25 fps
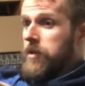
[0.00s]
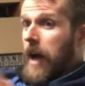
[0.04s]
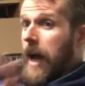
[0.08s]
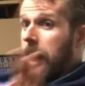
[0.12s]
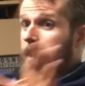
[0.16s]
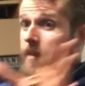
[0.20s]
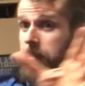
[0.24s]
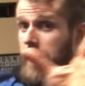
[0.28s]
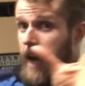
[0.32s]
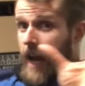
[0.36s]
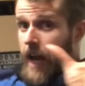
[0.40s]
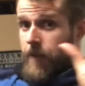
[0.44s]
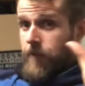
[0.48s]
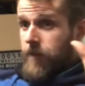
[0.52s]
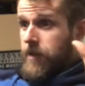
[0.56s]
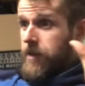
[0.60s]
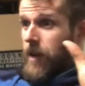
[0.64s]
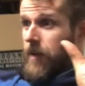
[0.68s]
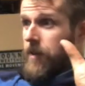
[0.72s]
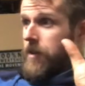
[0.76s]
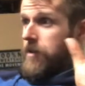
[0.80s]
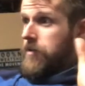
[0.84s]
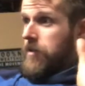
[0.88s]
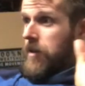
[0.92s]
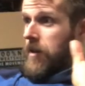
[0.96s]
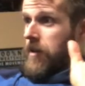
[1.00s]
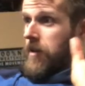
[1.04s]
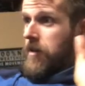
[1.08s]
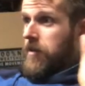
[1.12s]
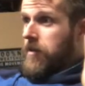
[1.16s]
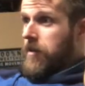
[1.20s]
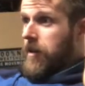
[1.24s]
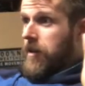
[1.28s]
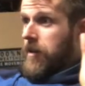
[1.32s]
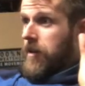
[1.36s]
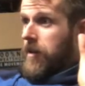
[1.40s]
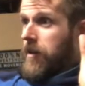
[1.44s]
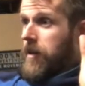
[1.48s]
I haven't done the trail
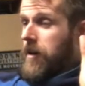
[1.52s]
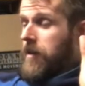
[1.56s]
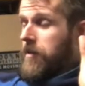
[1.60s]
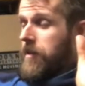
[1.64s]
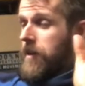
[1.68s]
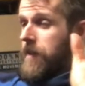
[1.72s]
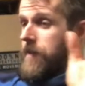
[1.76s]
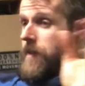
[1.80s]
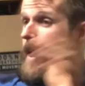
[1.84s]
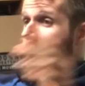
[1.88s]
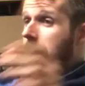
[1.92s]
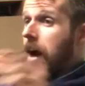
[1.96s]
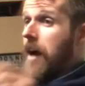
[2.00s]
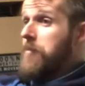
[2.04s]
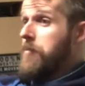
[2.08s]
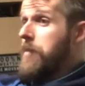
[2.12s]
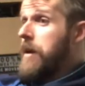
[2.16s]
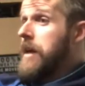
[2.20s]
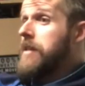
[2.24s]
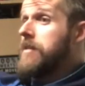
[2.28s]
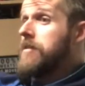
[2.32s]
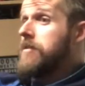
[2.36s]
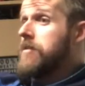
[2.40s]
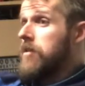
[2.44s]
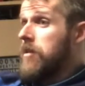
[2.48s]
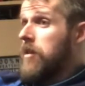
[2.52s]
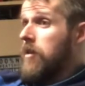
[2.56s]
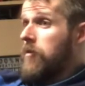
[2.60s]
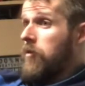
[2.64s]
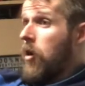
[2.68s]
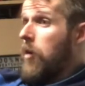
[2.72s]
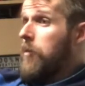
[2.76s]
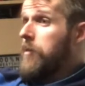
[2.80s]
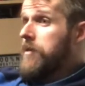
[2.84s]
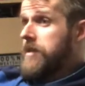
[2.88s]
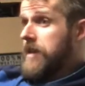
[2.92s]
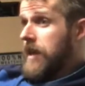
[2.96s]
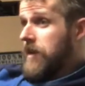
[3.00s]
or anything like that. I've been to
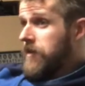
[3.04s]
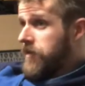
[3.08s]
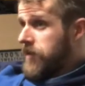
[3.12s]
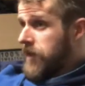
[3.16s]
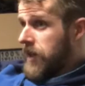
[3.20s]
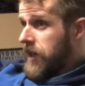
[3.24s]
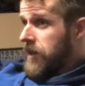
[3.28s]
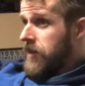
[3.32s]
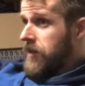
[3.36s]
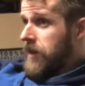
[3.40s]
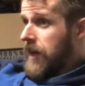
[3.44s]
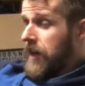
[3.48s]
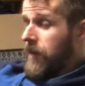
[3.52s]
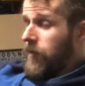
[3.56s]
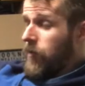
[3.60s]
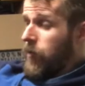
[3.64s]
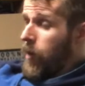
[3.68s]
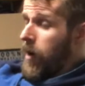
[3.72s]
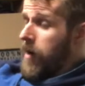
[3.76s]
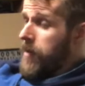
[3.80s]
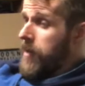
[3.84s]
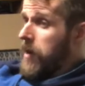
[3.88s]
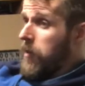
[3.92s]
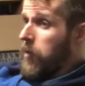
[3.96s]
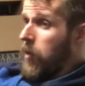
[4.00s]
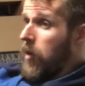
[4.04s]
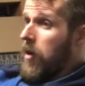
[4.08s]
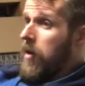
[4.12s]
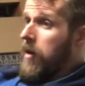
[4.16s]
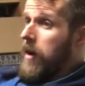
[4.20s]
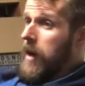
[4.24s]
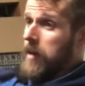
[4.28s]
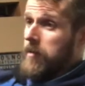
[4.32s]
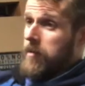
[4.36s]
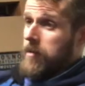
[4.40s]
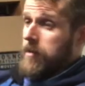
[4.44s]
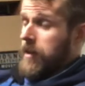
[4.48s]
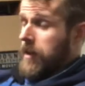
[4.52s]
Aromas and I've seen kind of where they were,
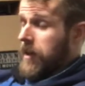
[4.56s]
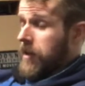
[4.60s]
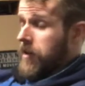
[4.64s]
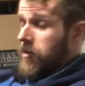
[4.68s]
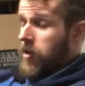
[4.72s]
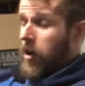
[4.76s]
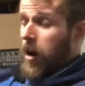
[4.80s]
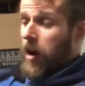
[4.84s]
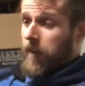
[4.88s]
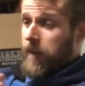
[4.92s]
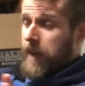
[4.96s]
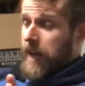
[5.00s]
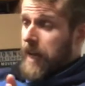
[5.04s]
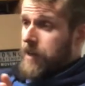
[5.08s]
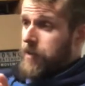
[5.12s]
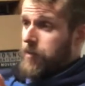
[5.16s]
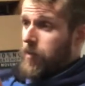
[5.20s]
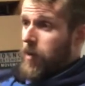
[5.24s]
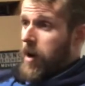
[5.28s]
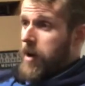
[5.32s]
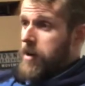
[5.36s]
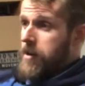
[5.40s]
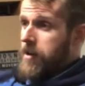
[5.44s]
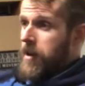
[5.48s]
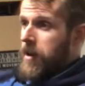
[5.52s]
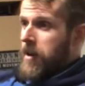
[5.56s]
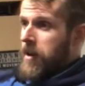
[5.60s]
and it was like a gnarly ass run.